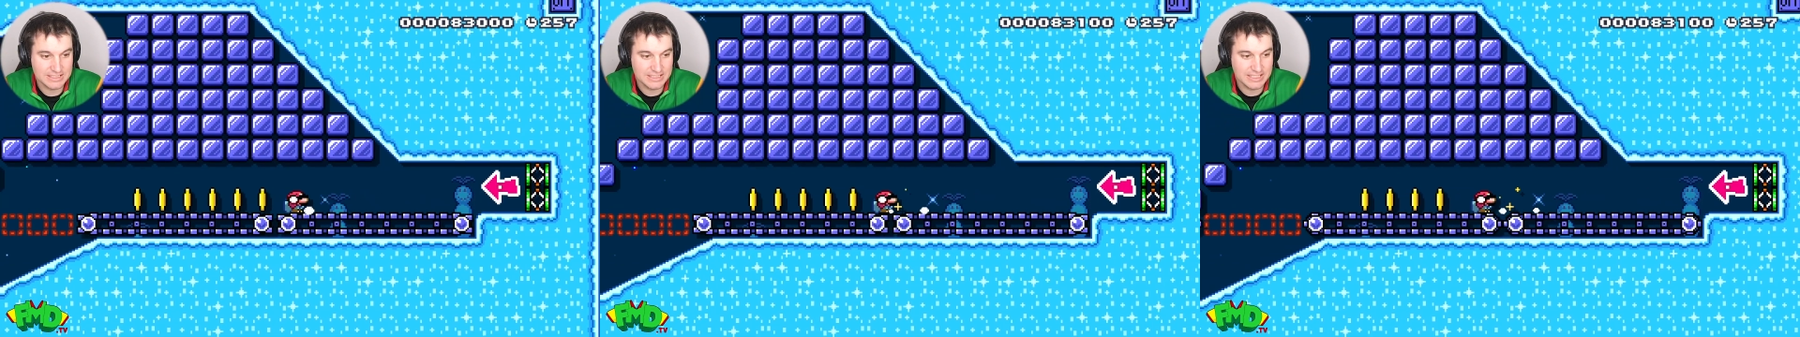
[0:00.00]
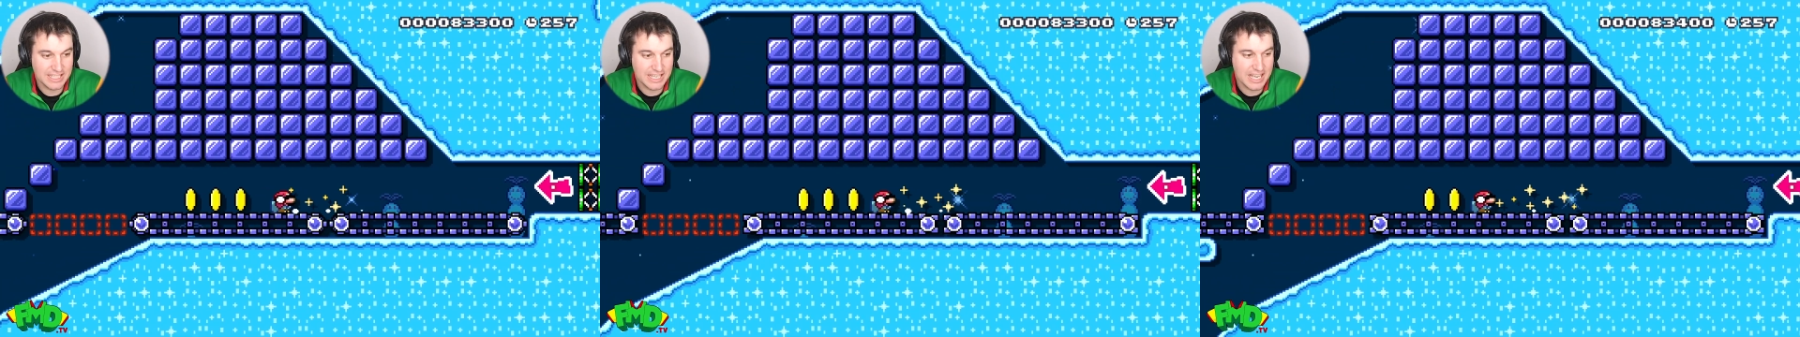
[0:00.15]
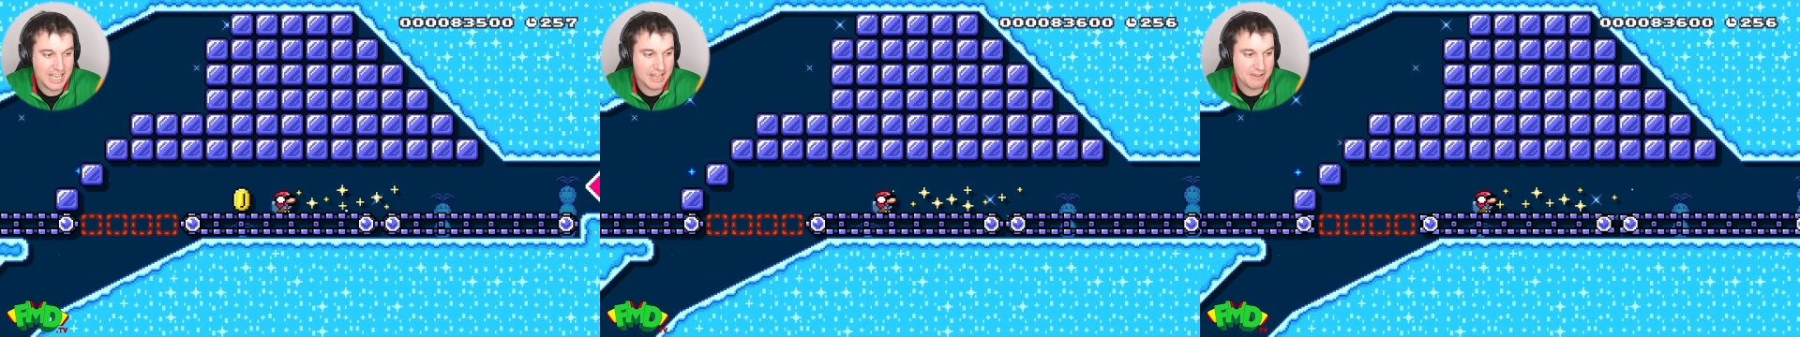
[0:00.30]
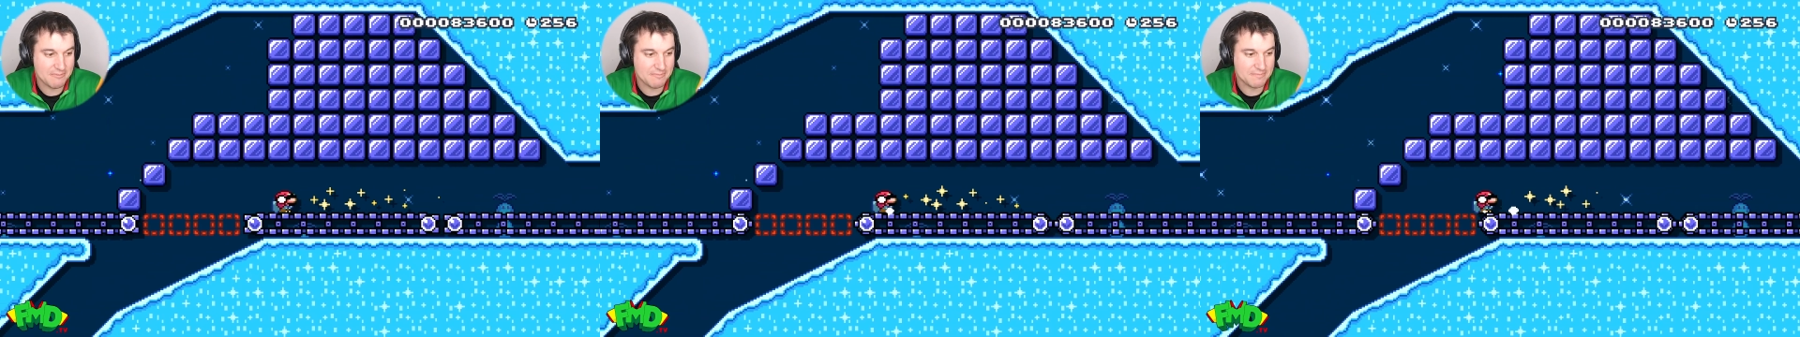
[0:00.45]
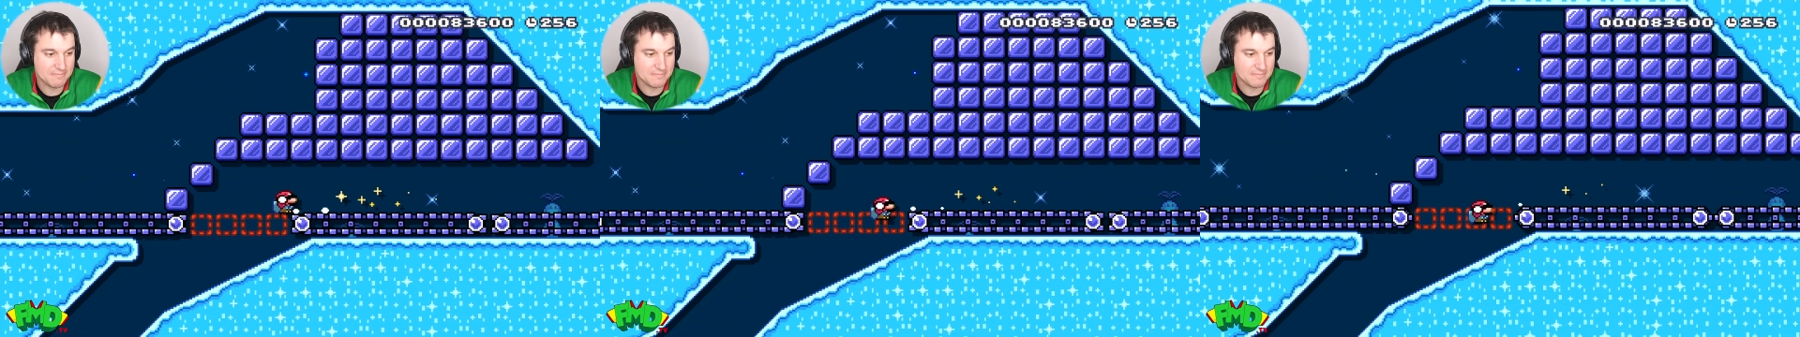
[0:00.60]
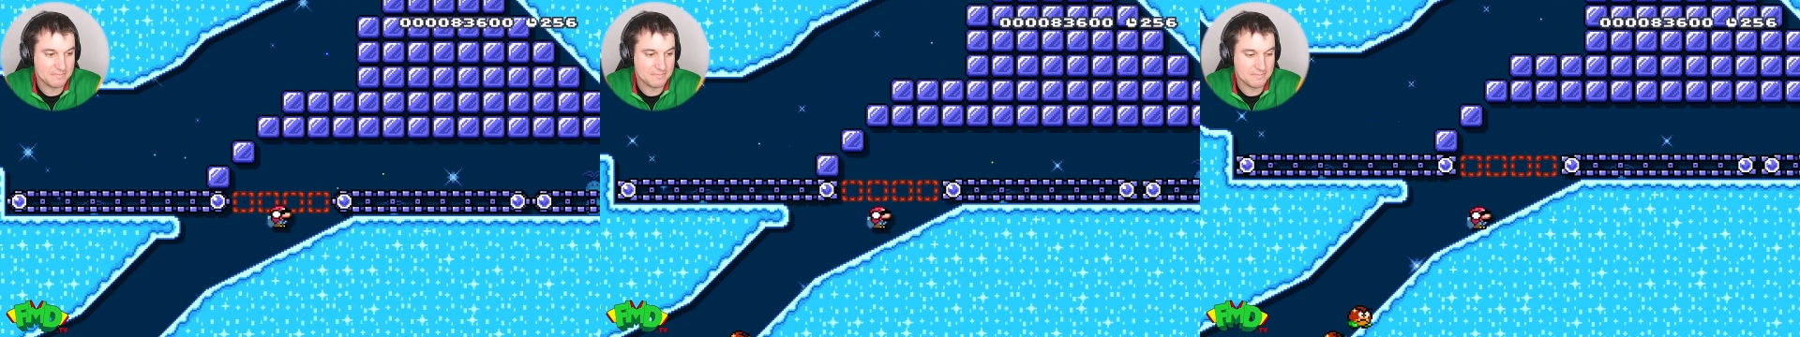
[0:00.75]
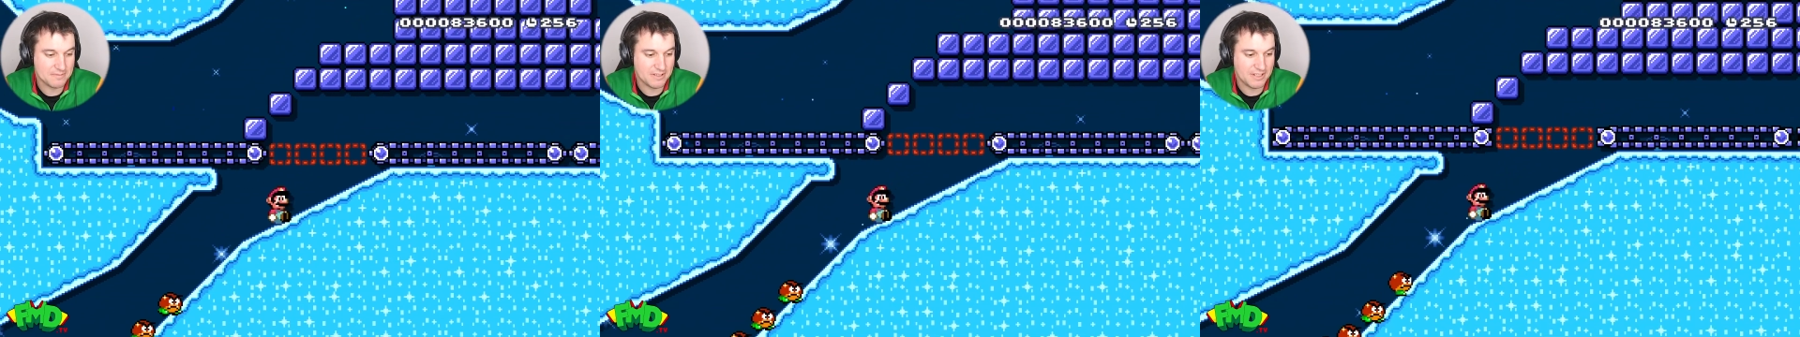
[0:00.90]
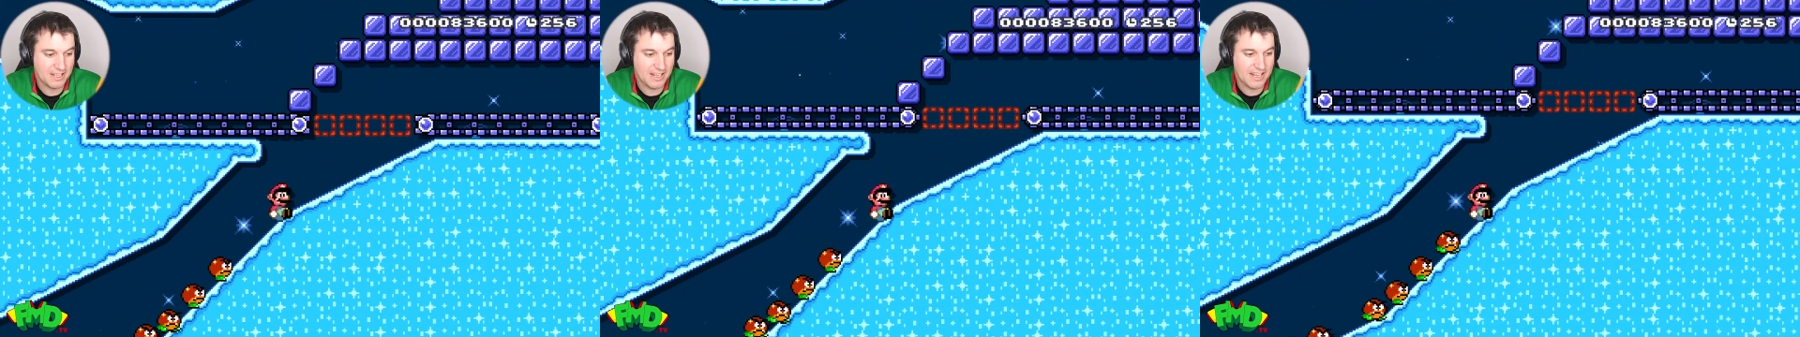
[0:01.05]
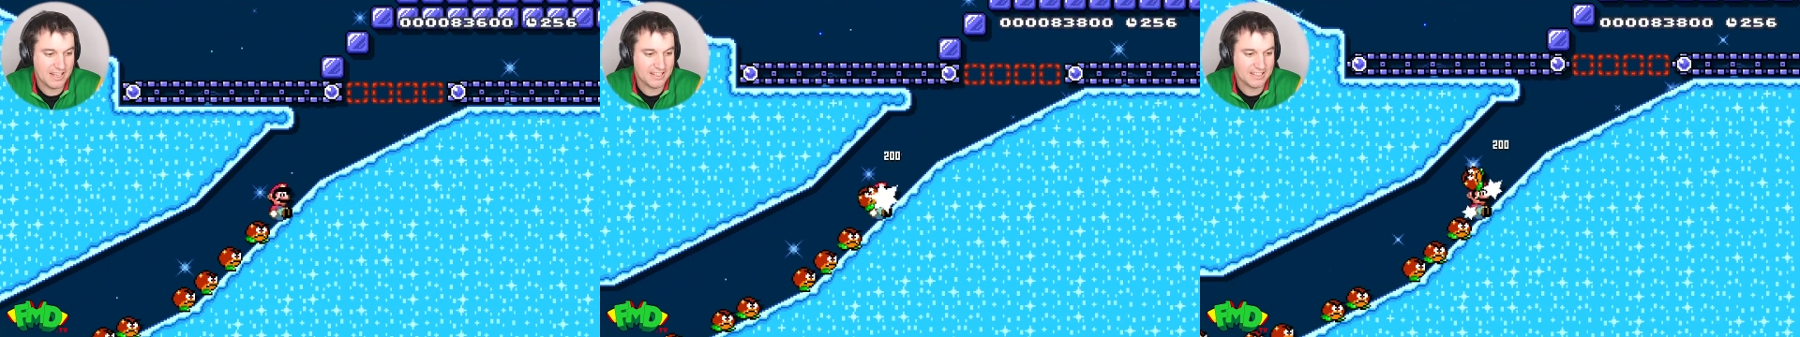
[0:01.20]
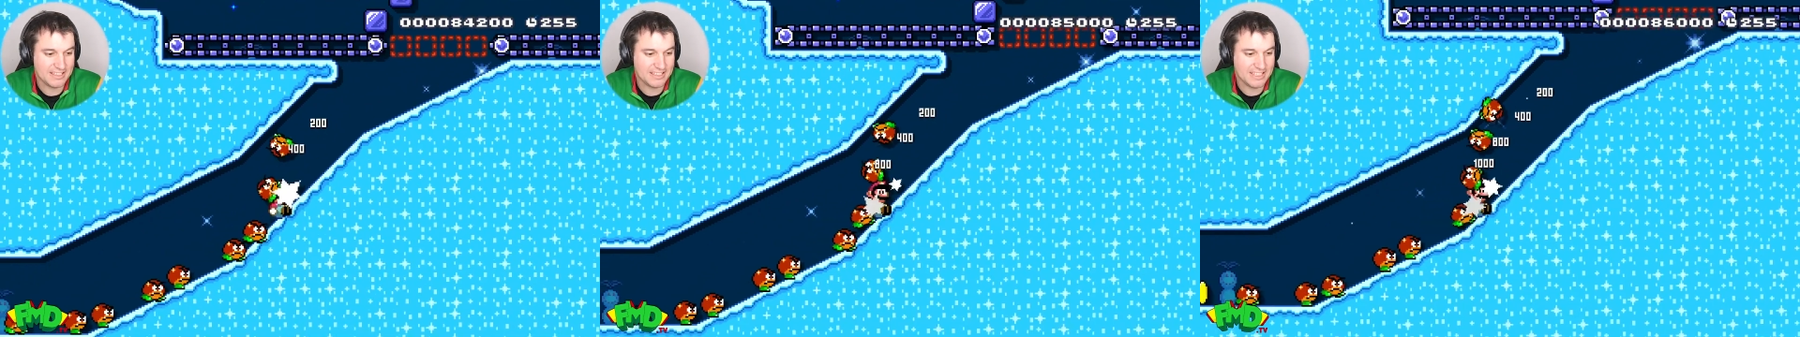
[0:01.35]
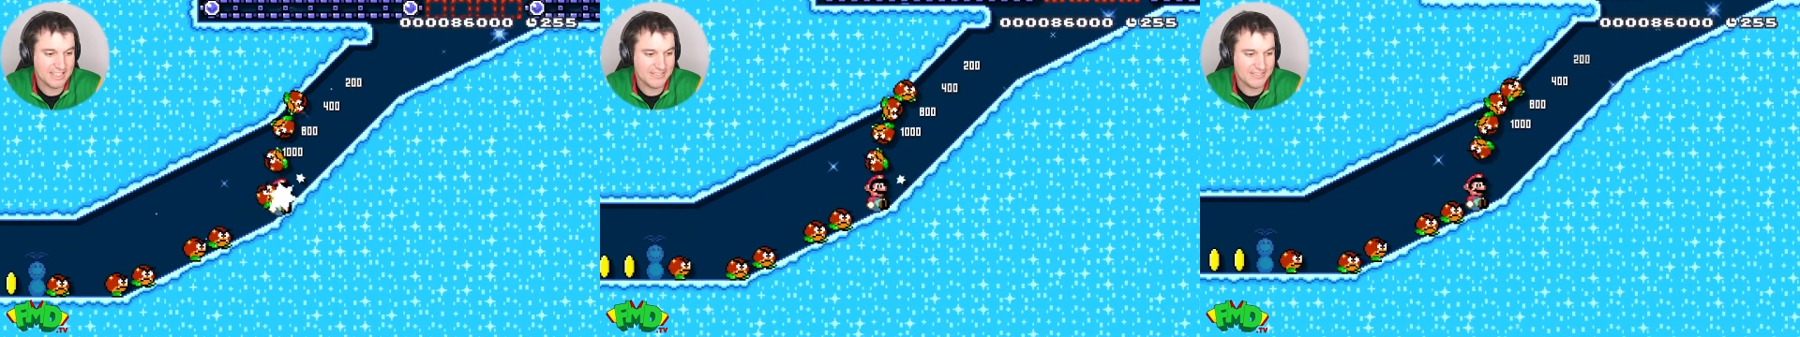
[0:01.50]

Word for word: Yep. Ah,